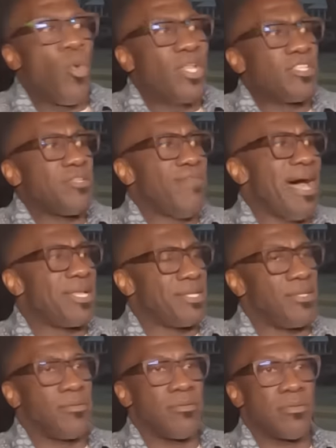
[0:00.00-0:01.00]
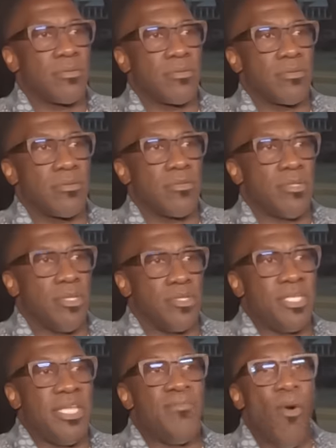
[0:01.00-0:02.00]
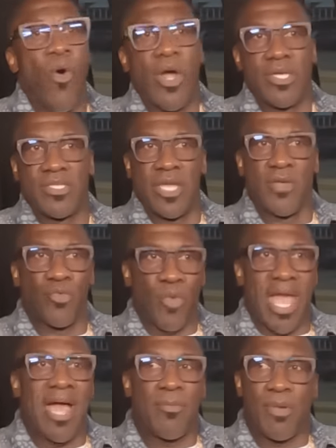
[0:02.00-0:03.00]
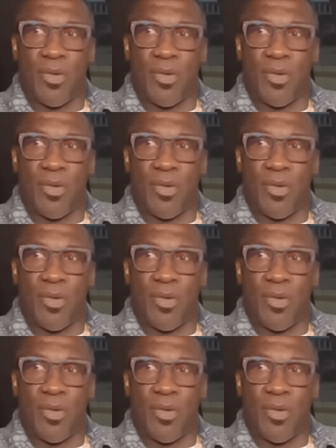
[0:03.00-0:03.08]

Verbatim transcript: What is it about D boys and rap